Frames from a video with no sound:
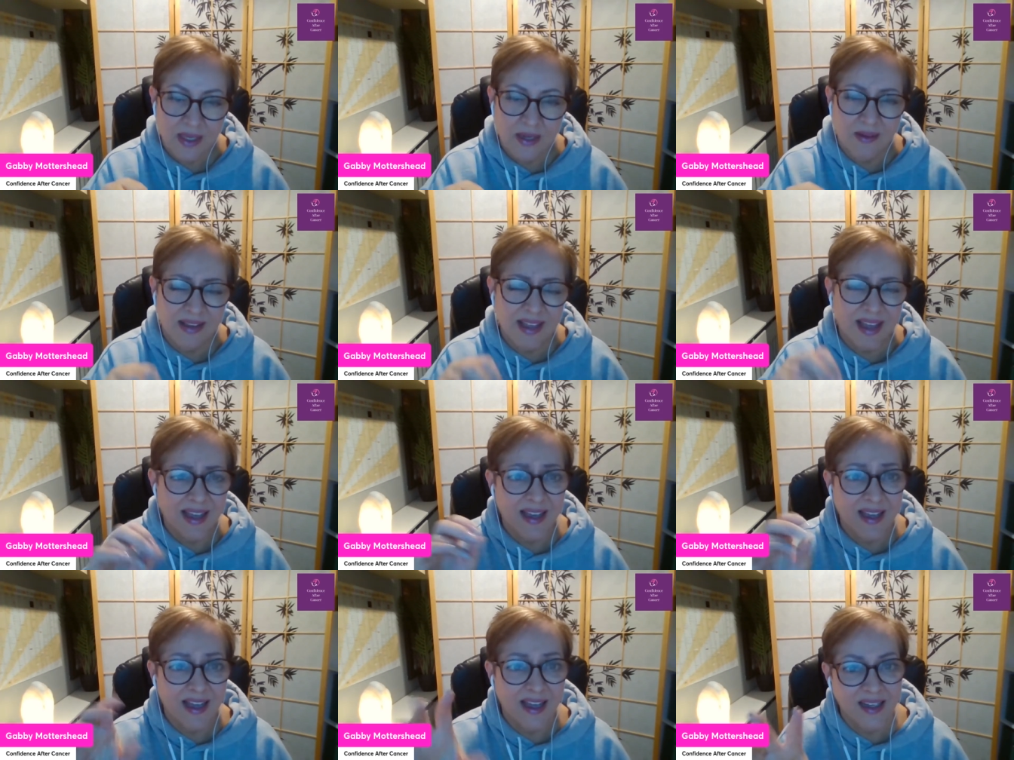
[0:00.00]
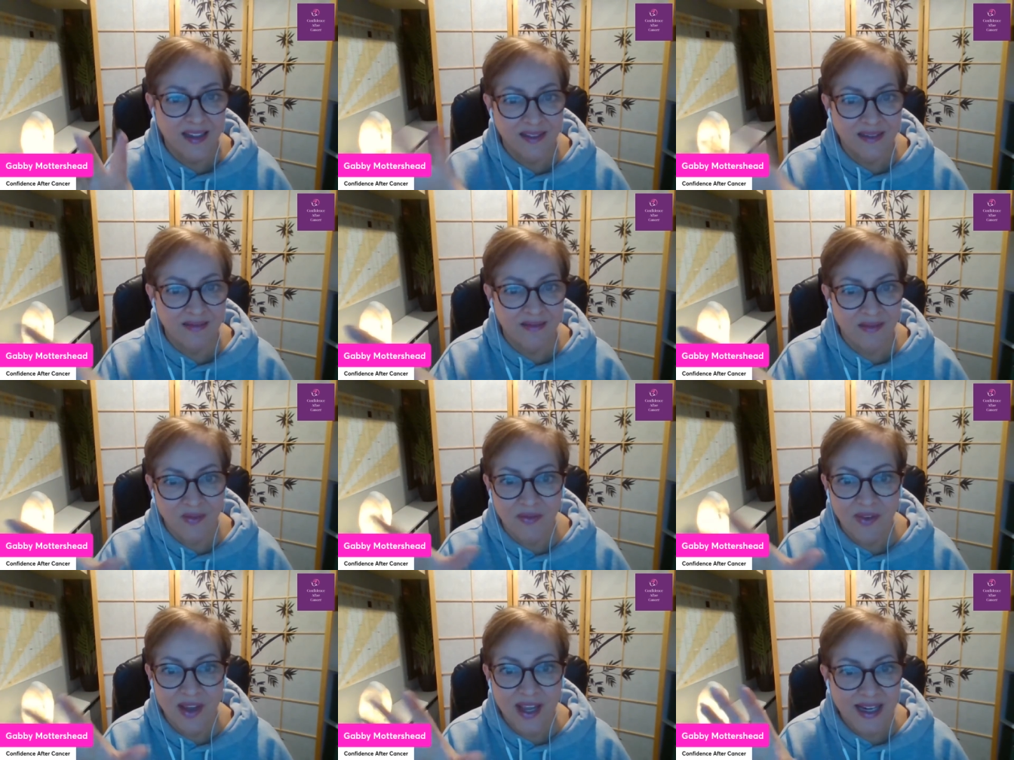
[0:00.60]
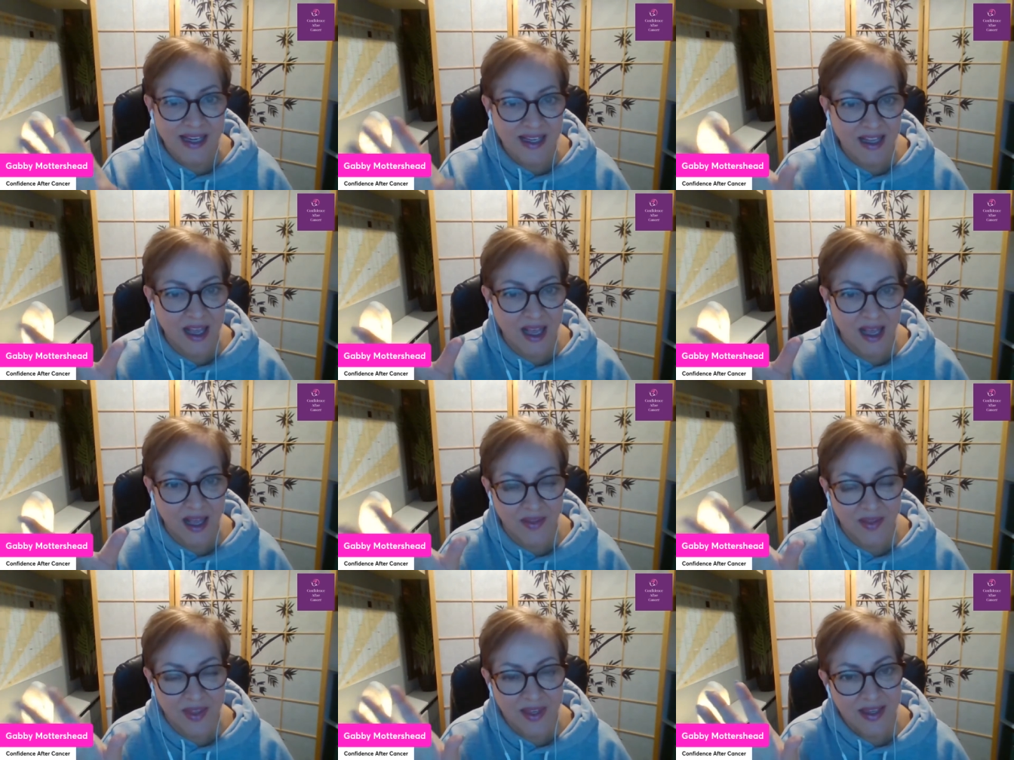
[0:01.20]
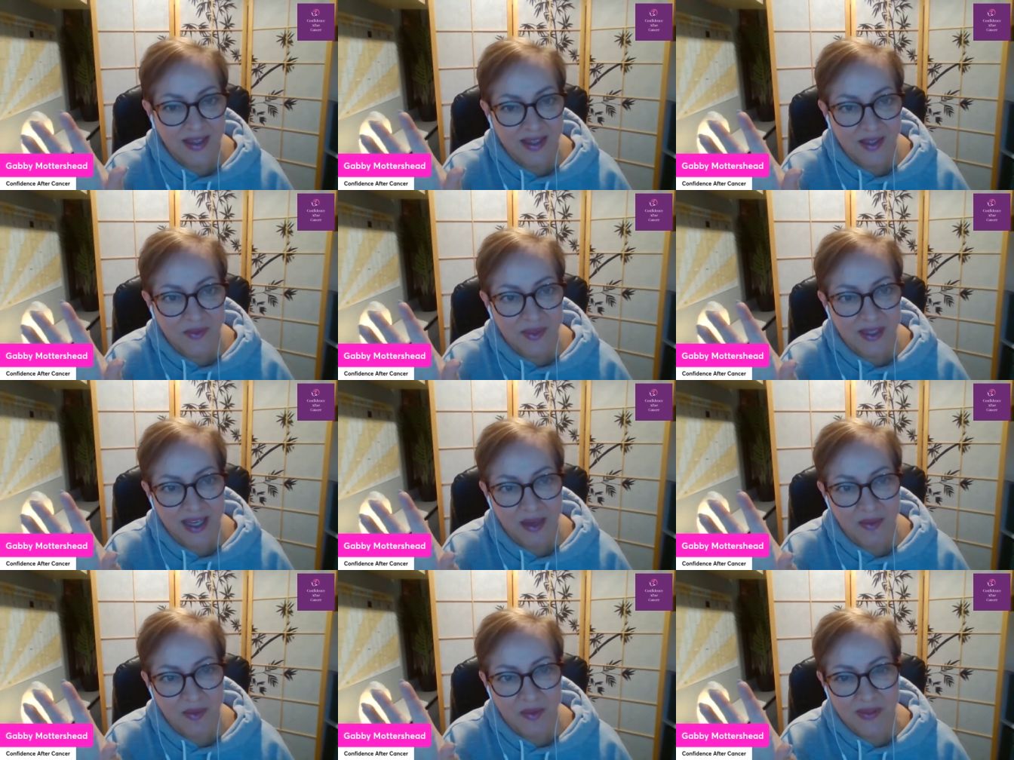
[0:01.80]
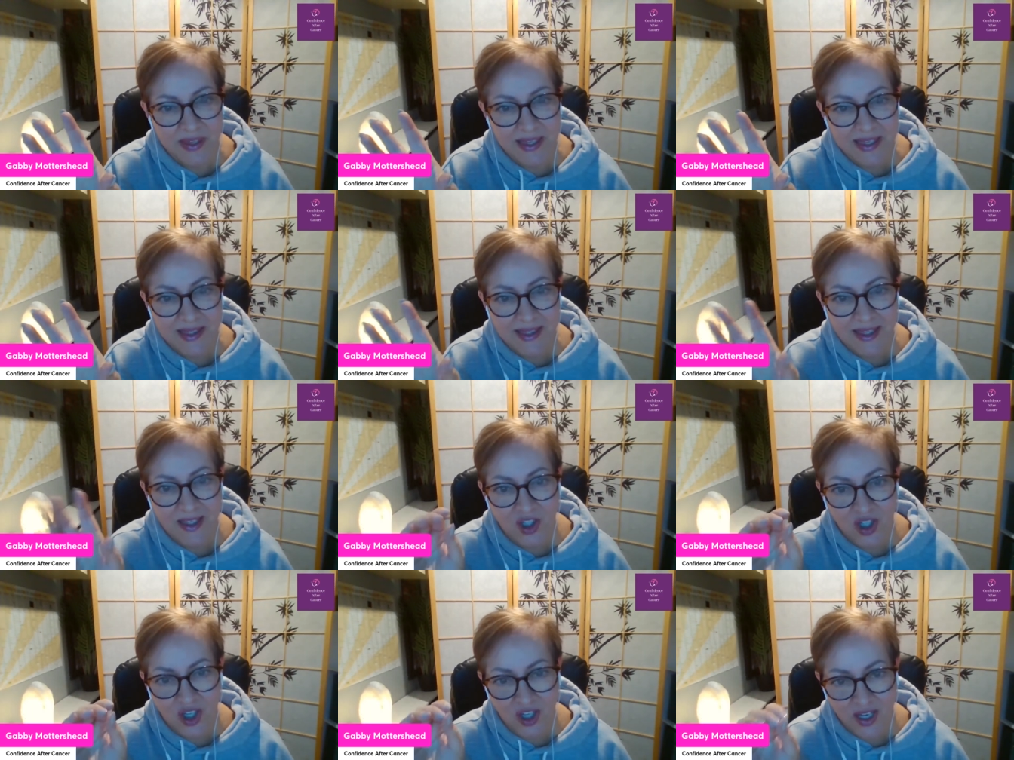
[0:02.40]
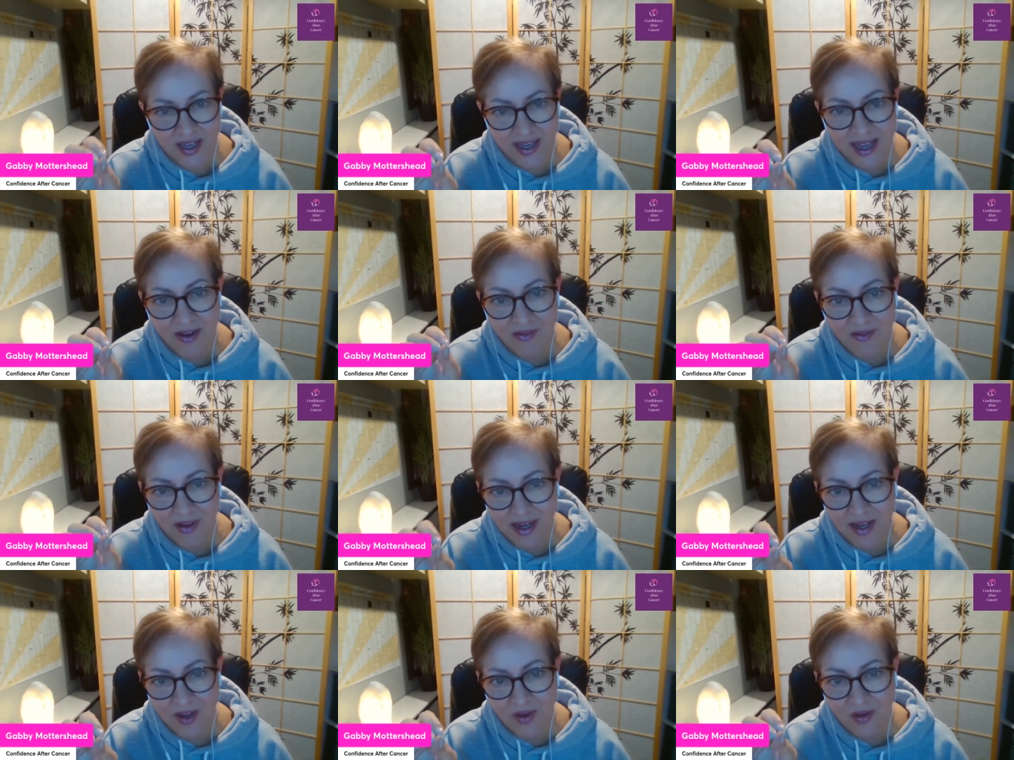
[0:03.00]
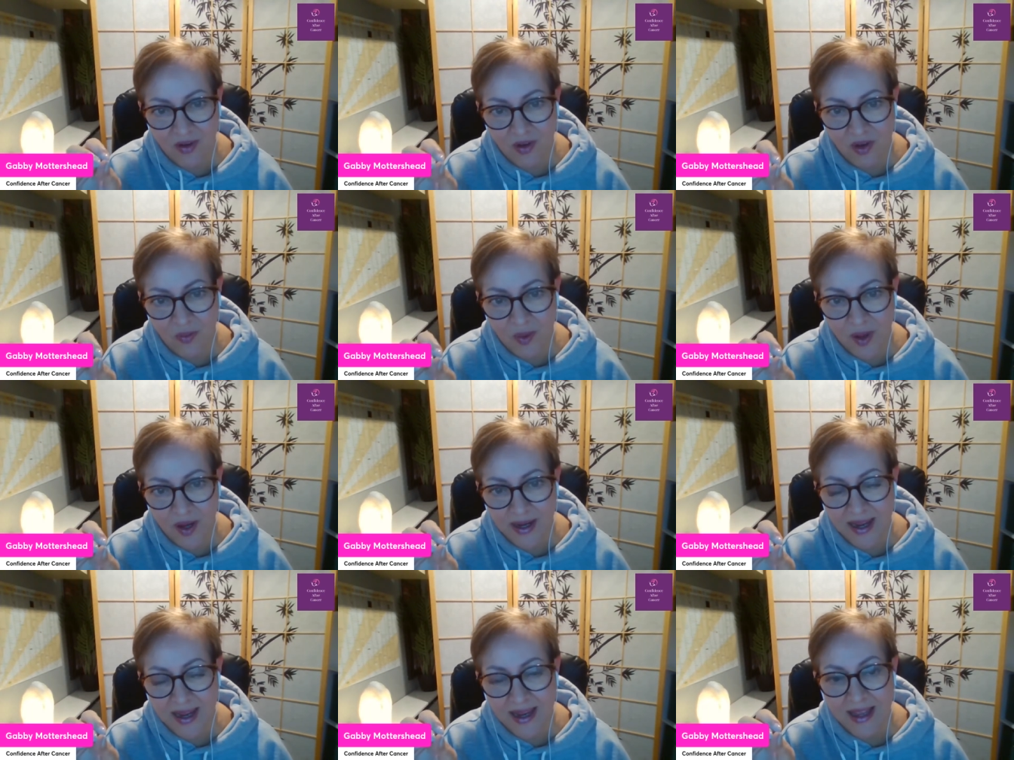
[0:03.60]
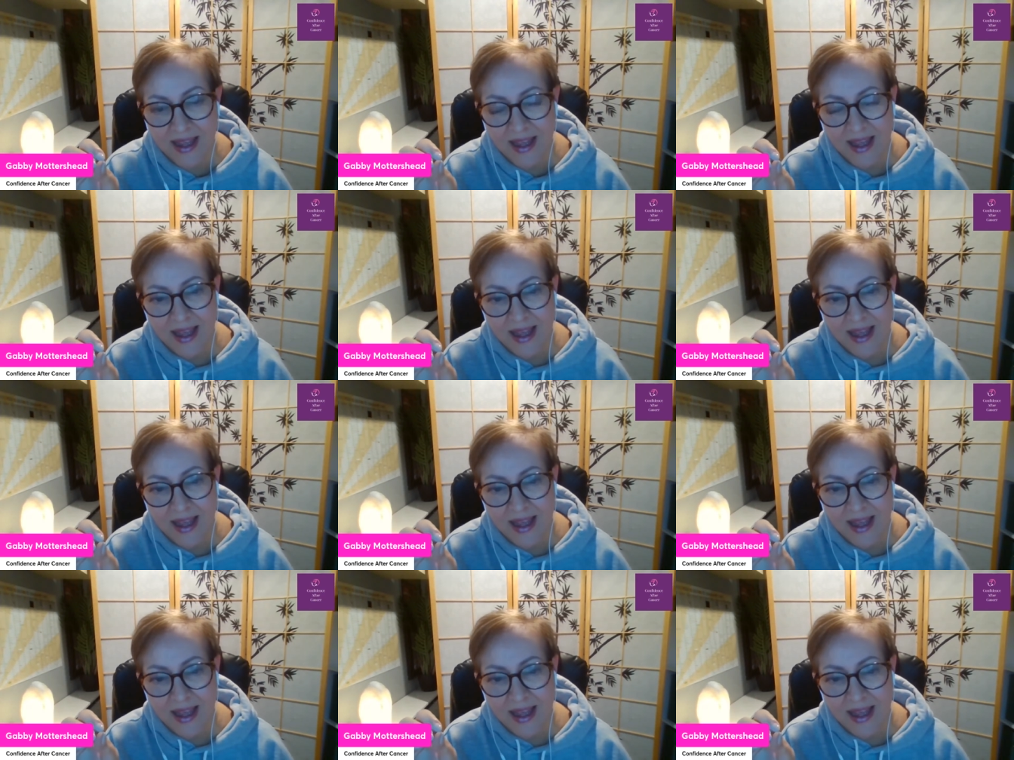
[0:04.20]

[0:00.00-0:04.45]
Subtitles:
Okay, and really, I think sometimes with these things you can get really hung up on it,